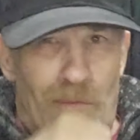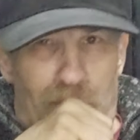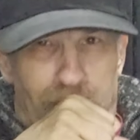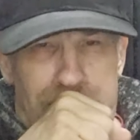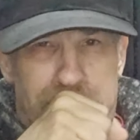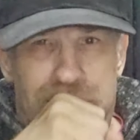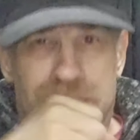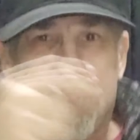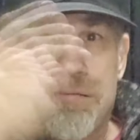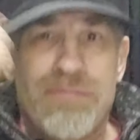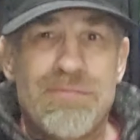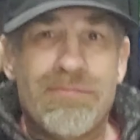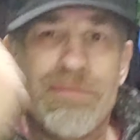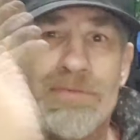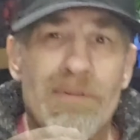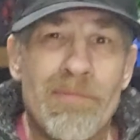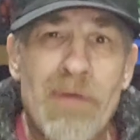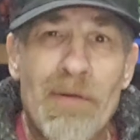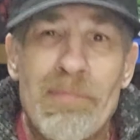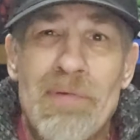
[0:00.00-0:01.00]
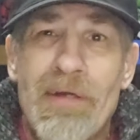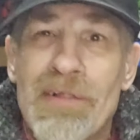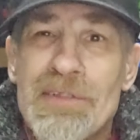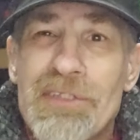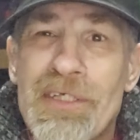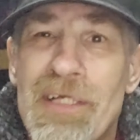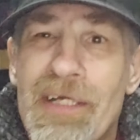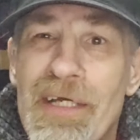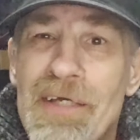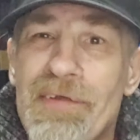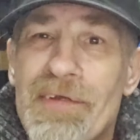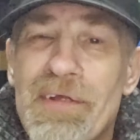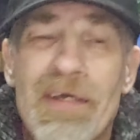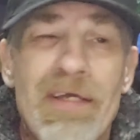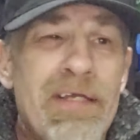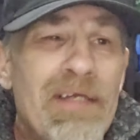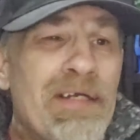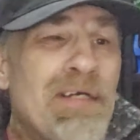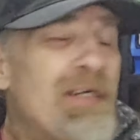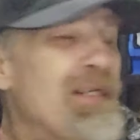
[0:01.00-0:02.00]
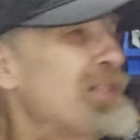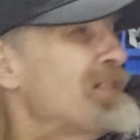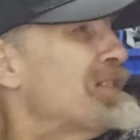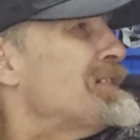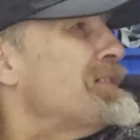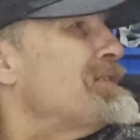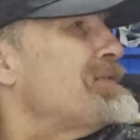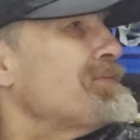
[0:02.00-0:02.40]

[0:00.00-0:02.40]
that. Might be able to hear the rain, guys.